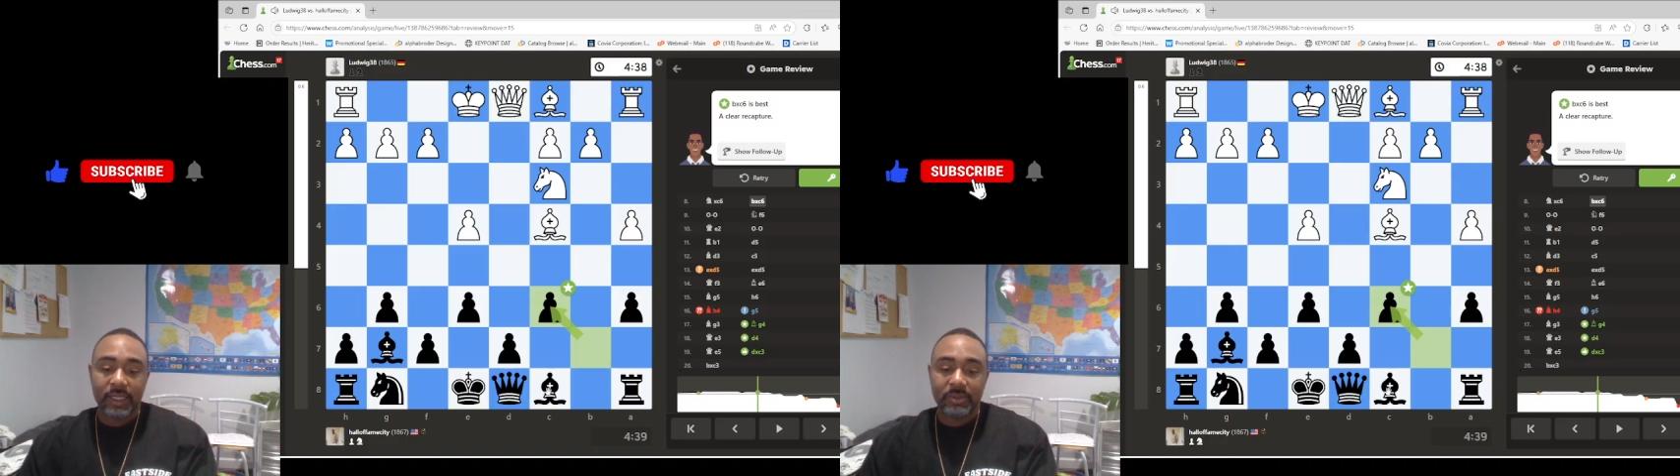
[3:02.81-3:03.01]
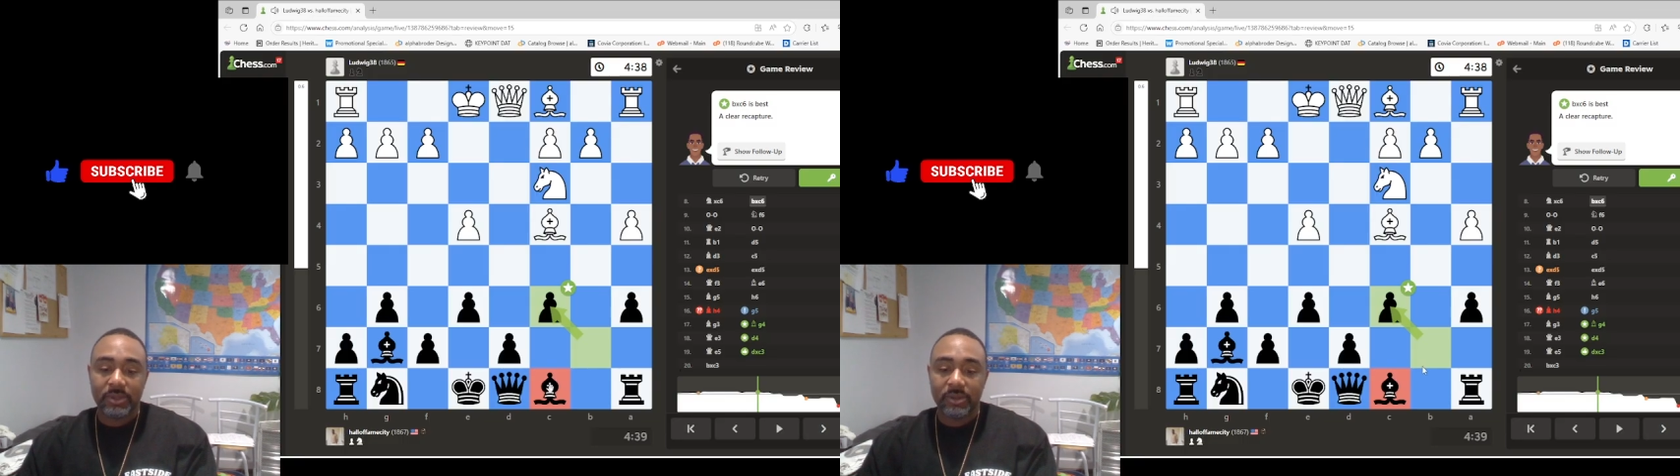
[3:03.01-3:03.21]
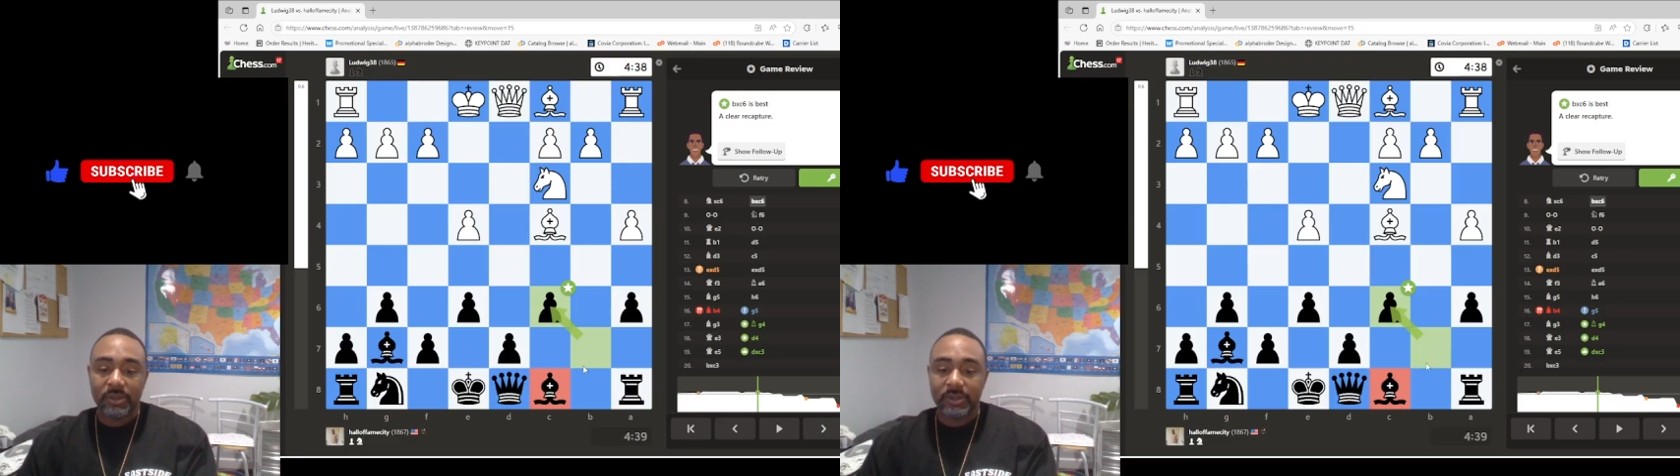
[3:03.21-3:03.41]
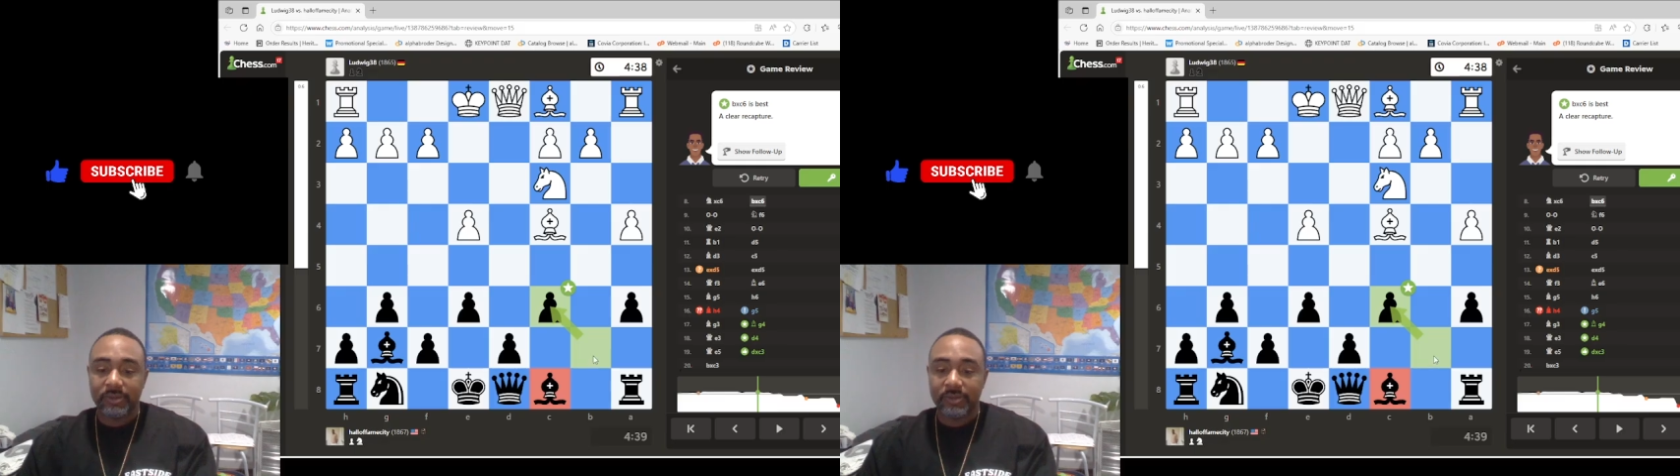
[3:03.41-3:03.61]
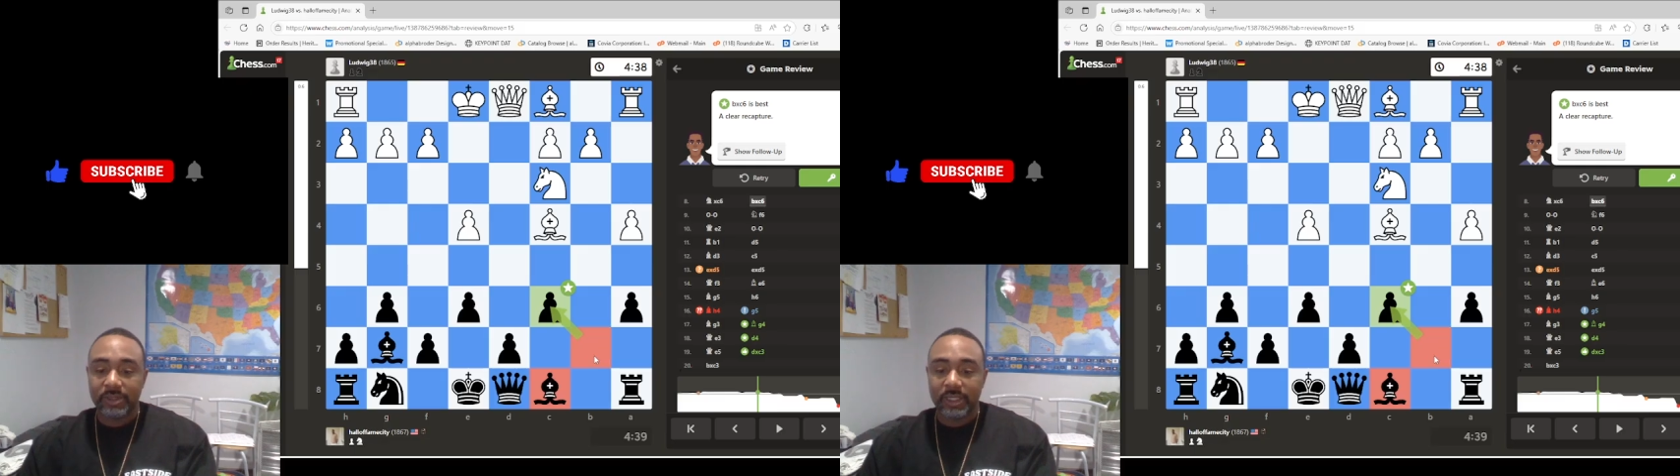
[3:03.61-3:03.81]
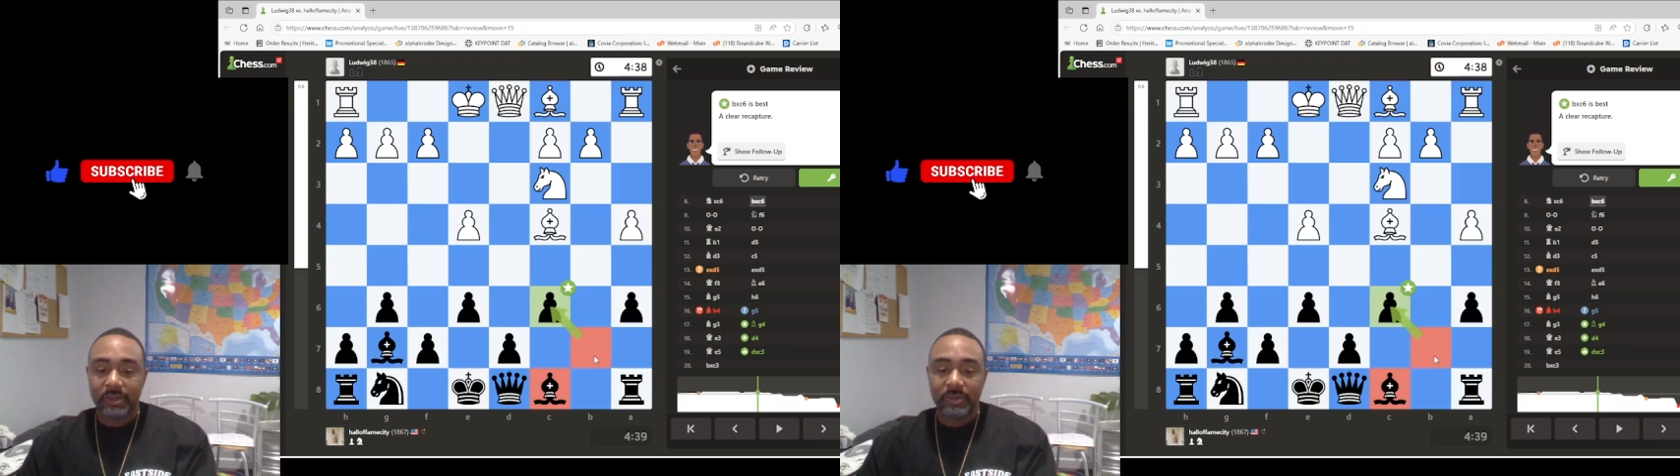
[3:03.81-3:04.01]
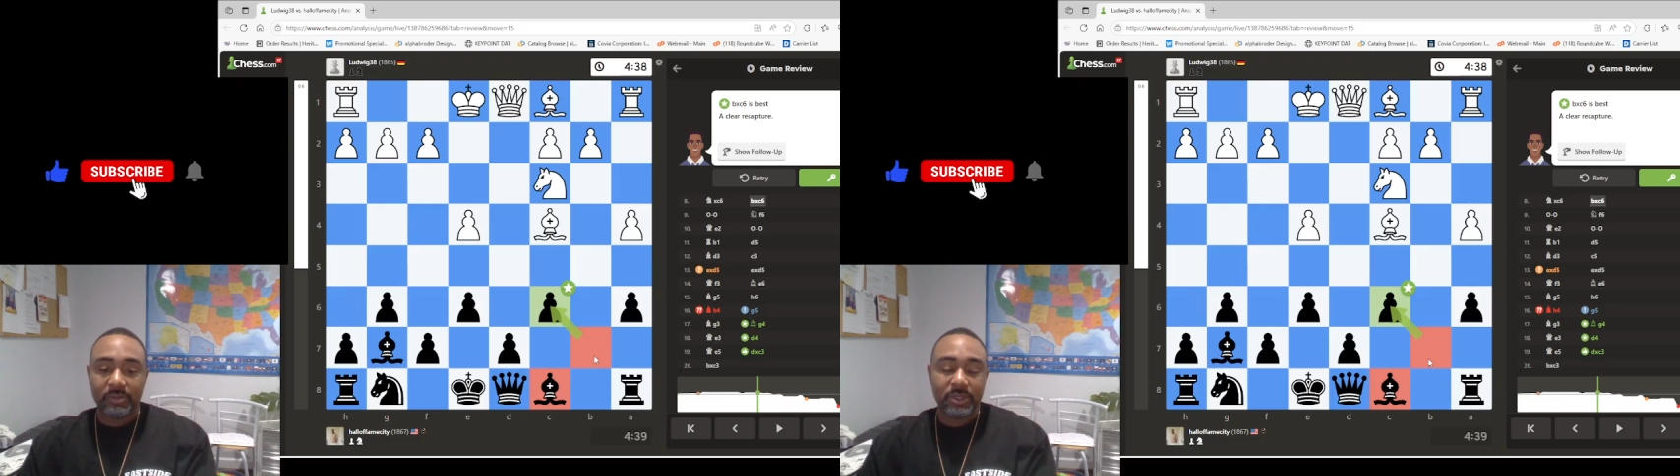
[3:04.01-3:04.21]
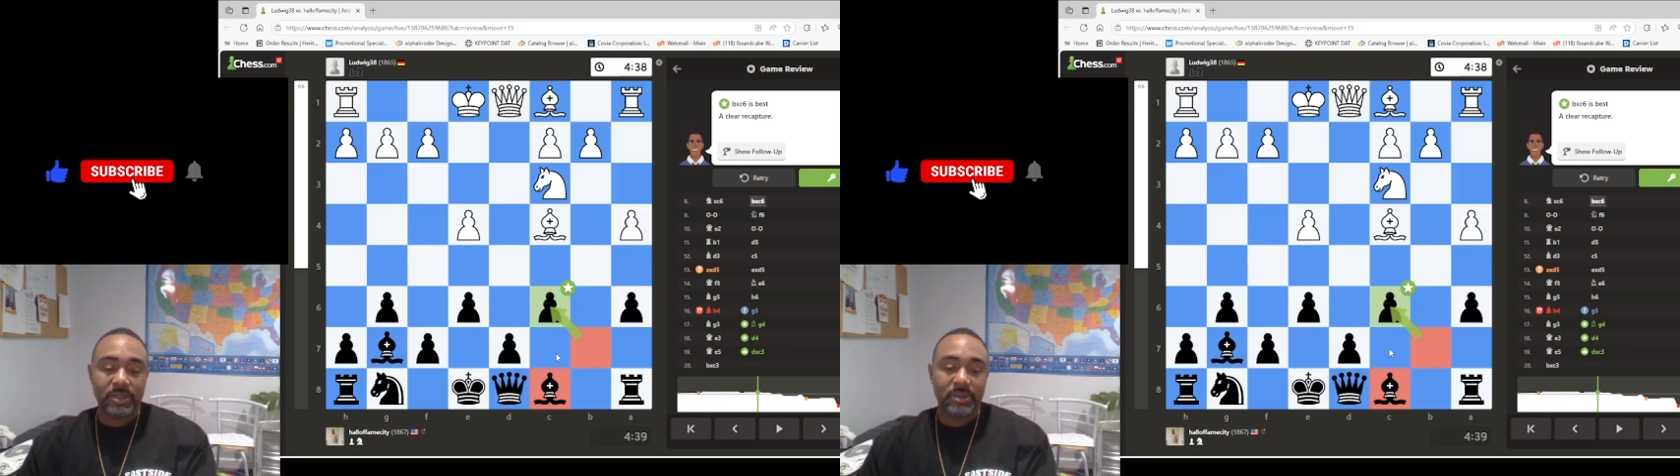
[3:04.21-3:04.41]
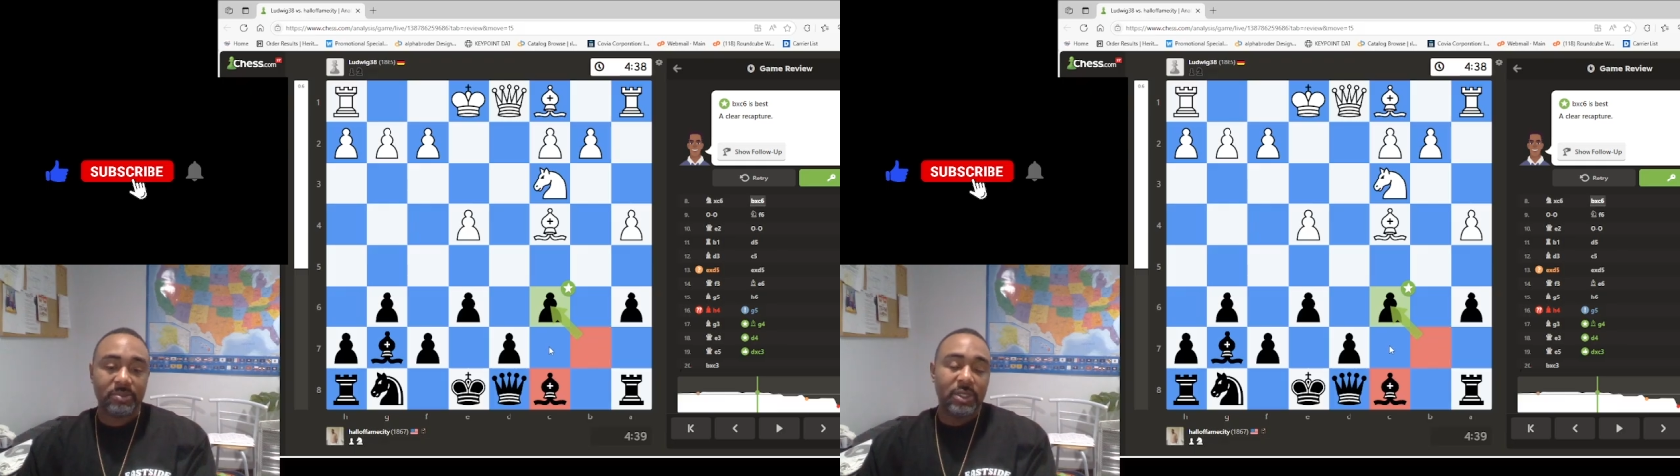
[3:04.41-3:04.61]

opportunity to finchetti my bishop.